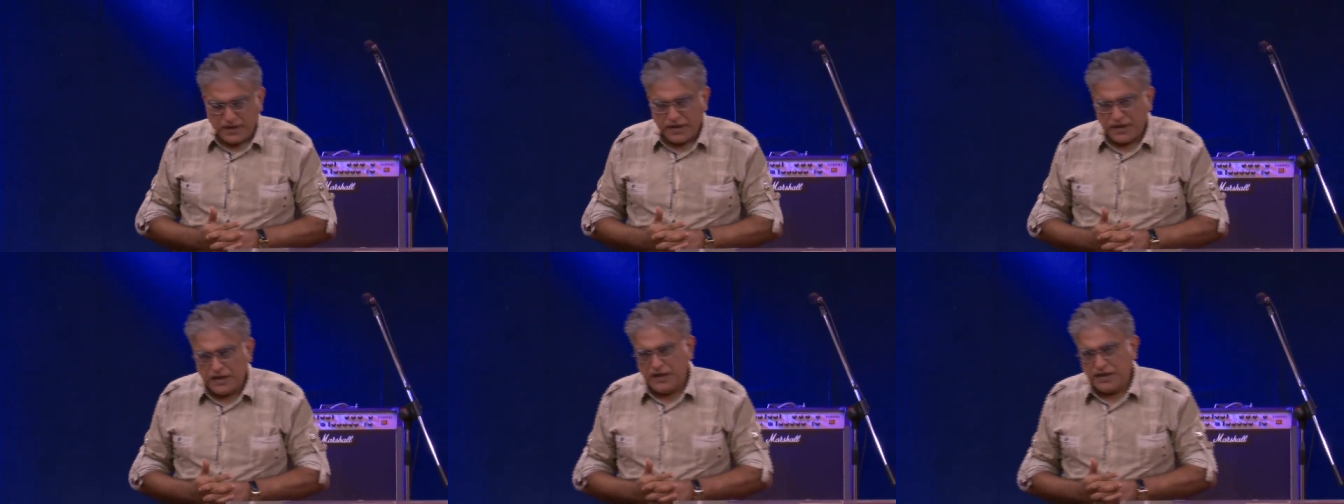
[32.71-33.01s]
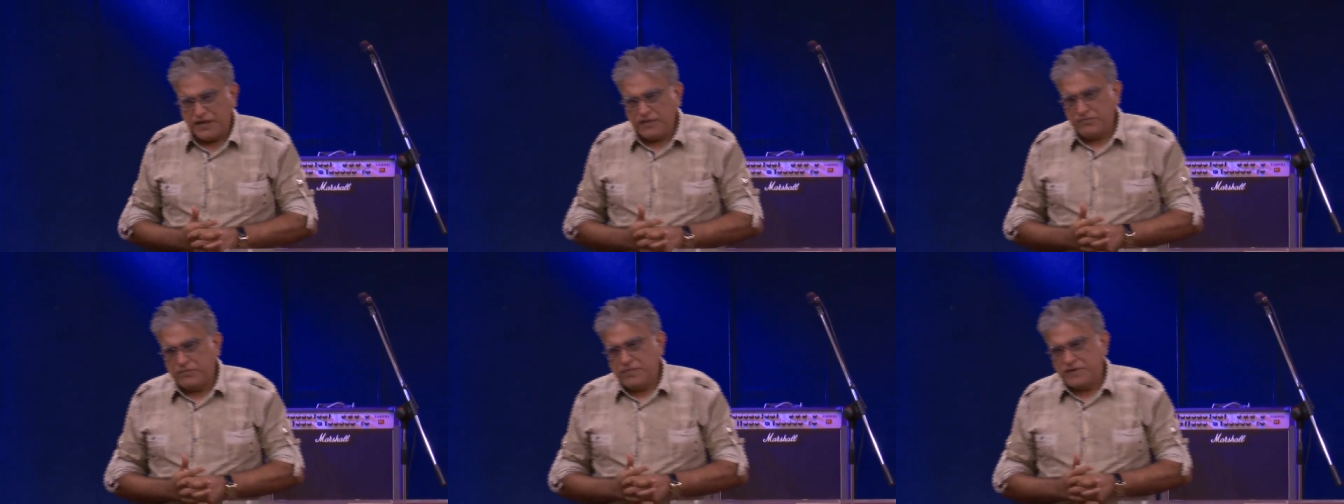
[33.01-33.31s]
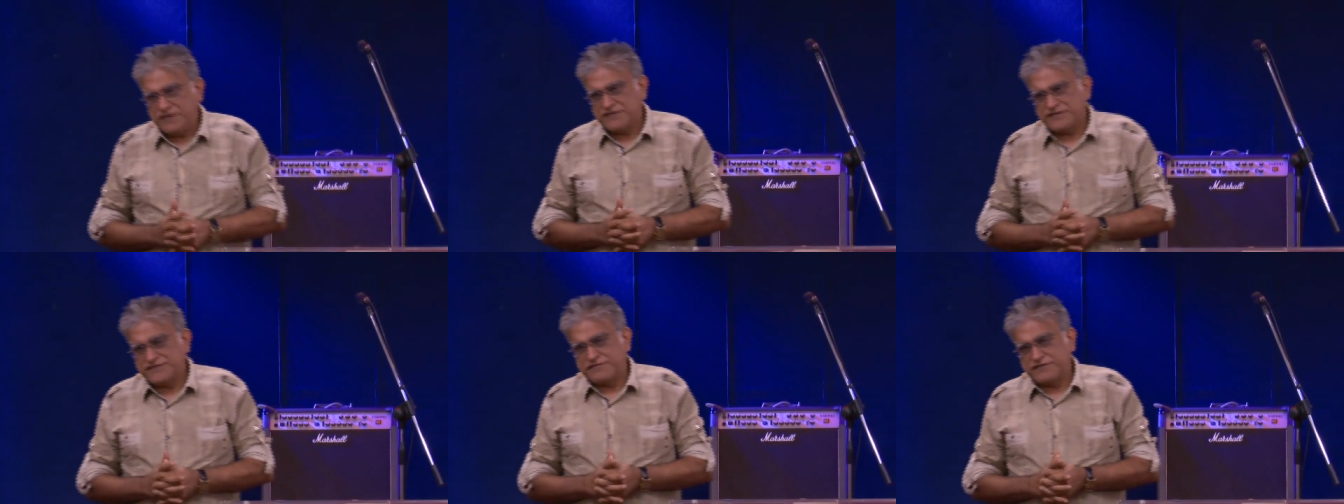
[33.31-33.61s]
he
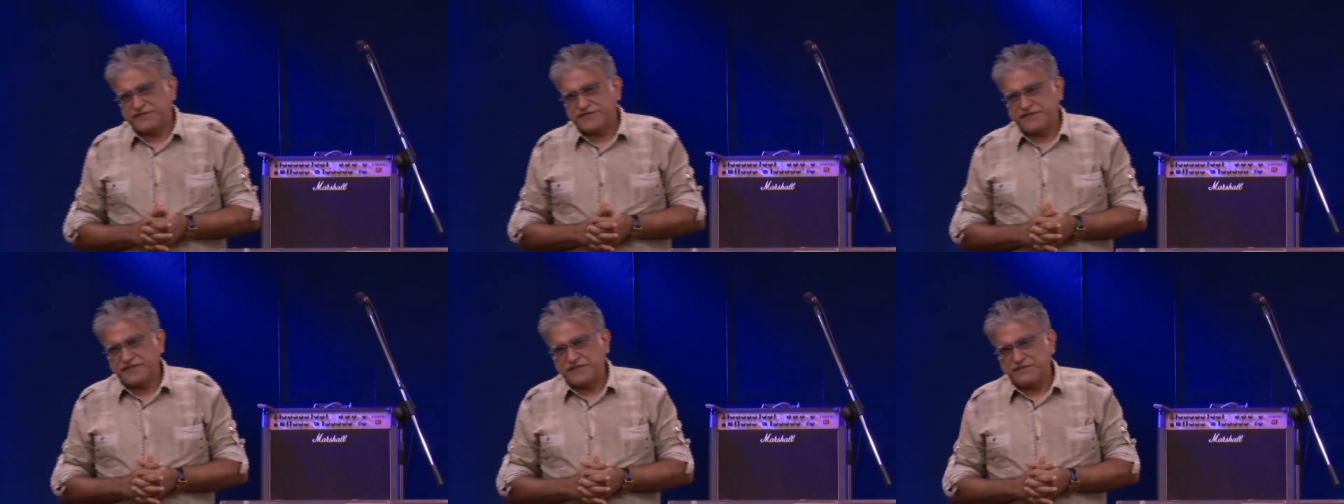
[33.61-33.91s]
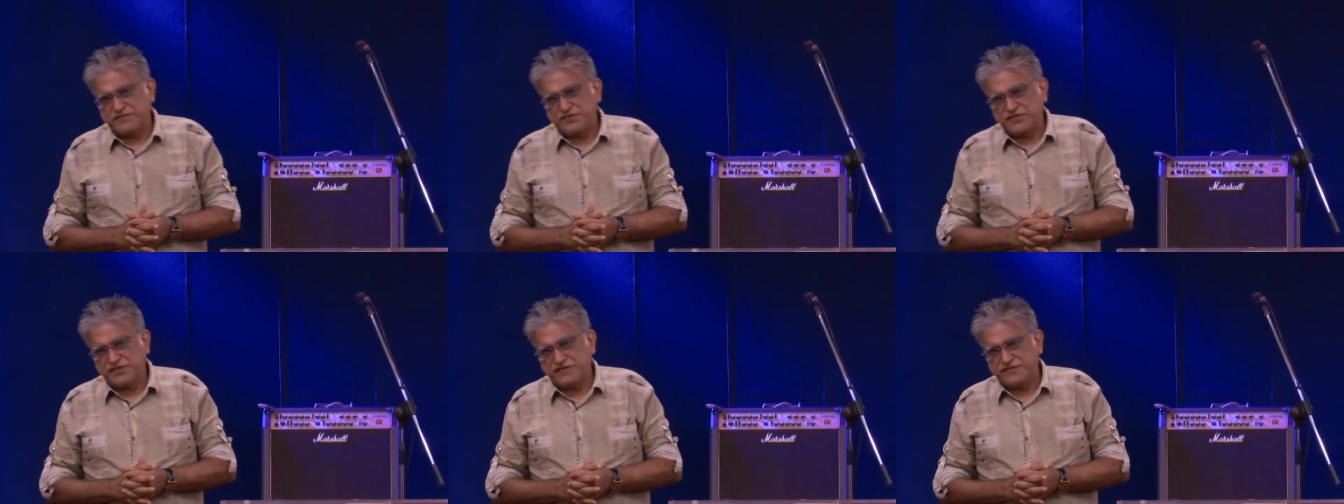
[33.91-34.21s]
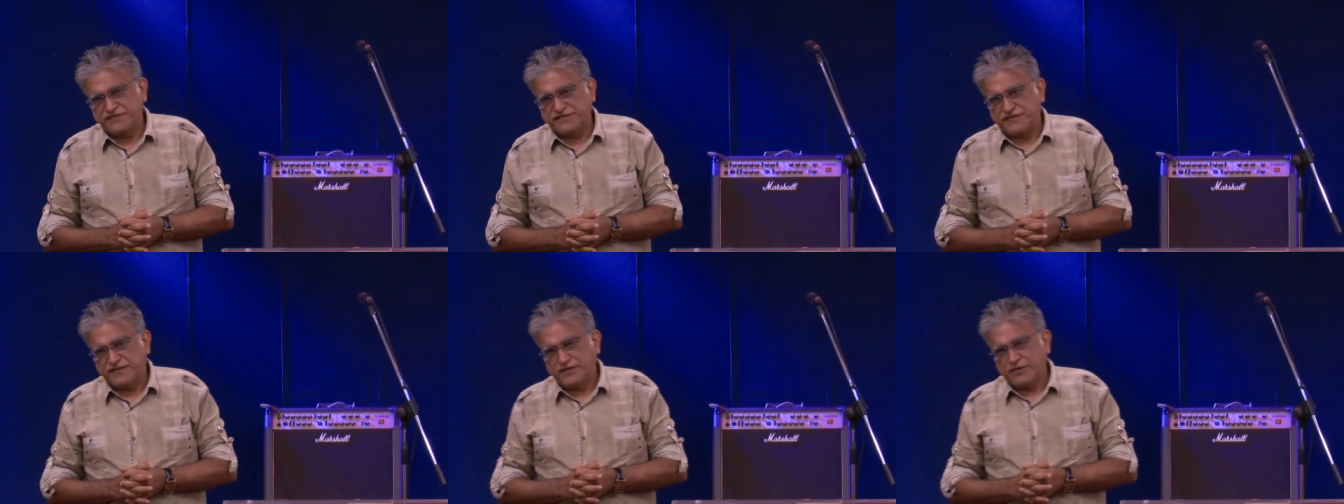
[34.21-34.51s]
must receive
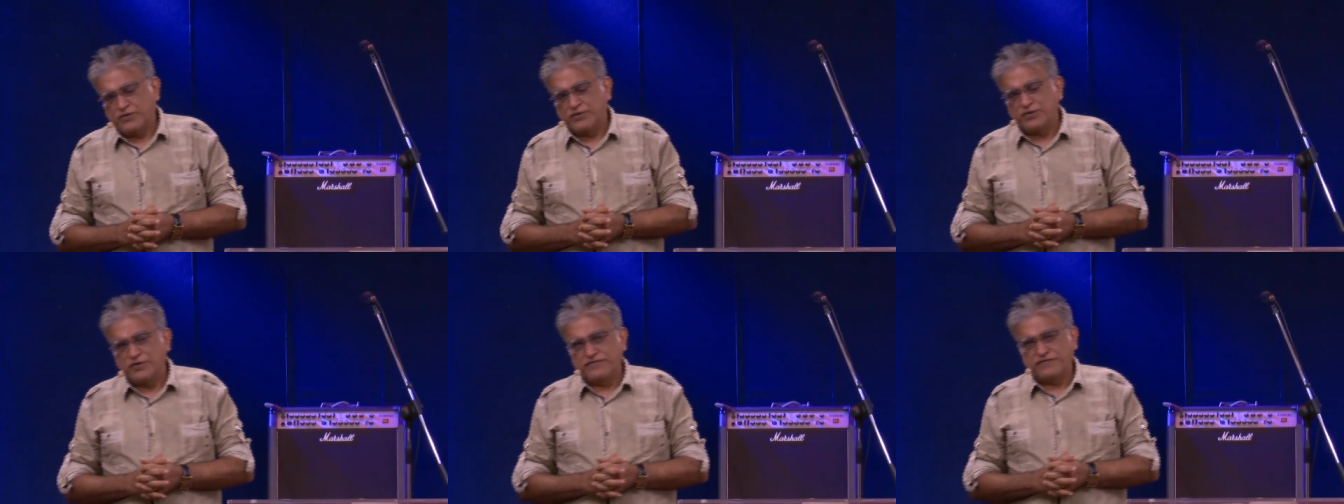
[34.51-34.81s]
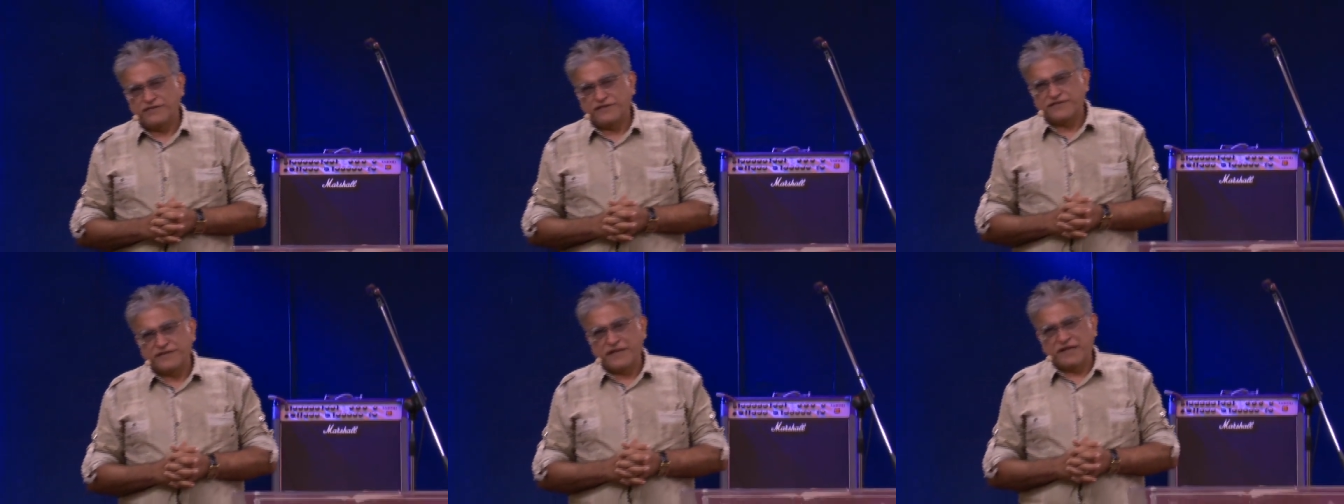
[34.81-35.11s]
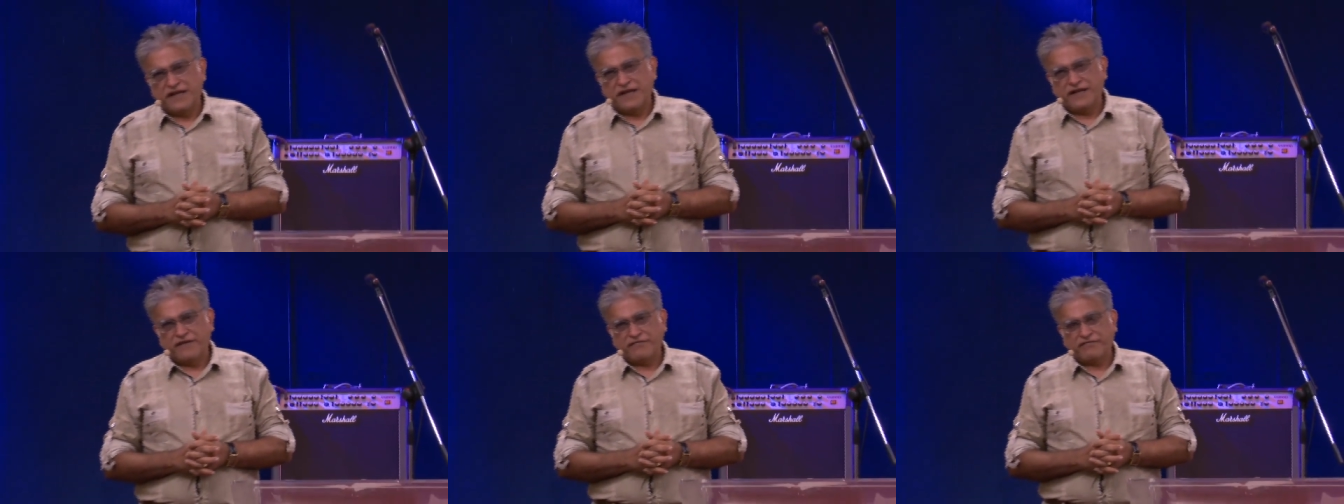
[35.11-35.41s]
Jesus, Lord of his
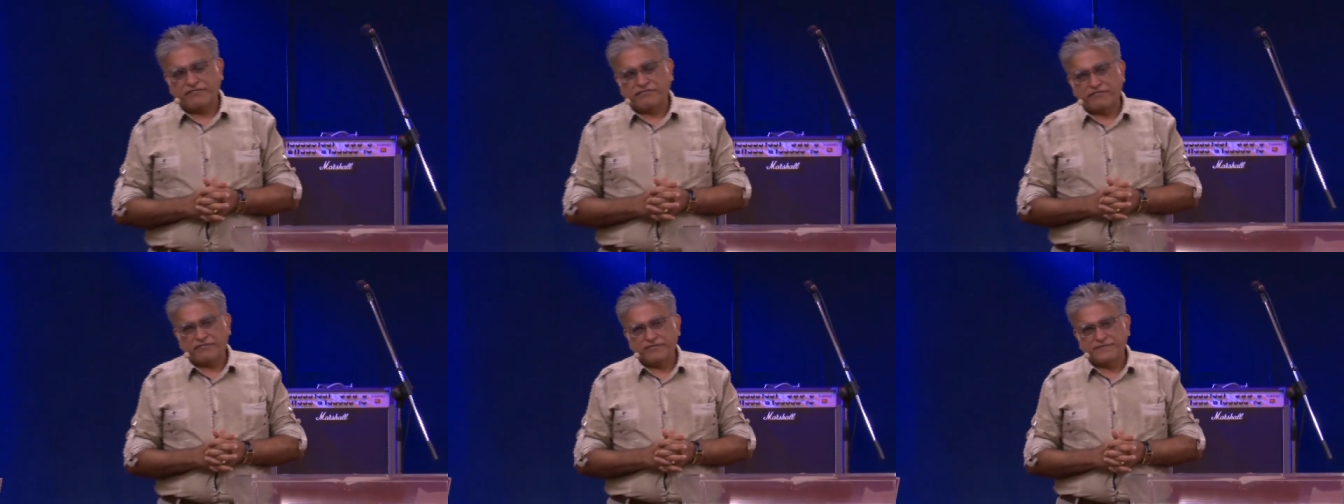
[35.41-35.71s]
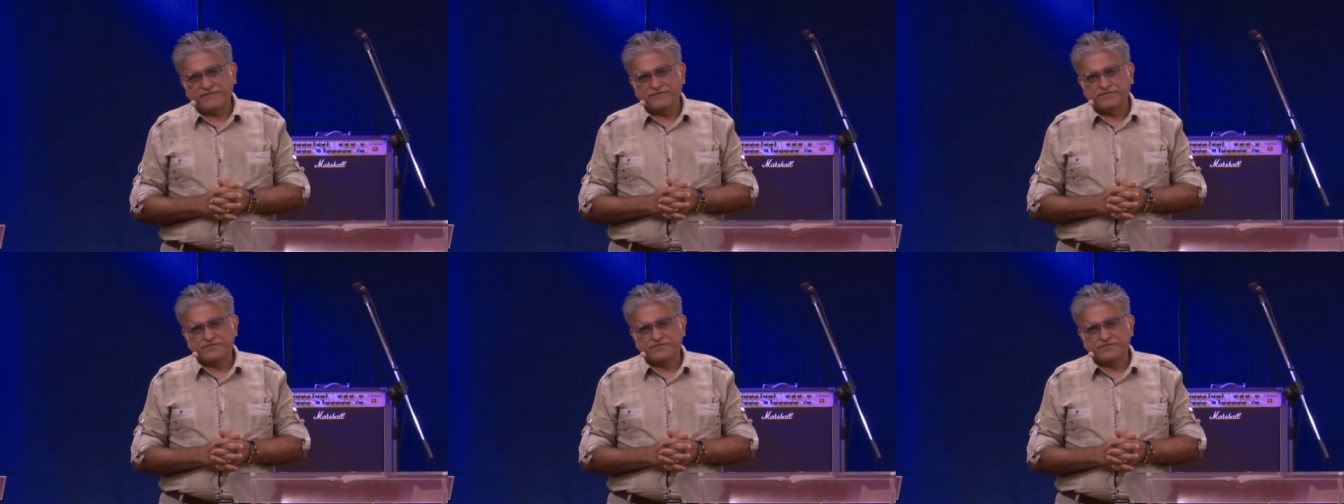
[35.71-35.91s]
life.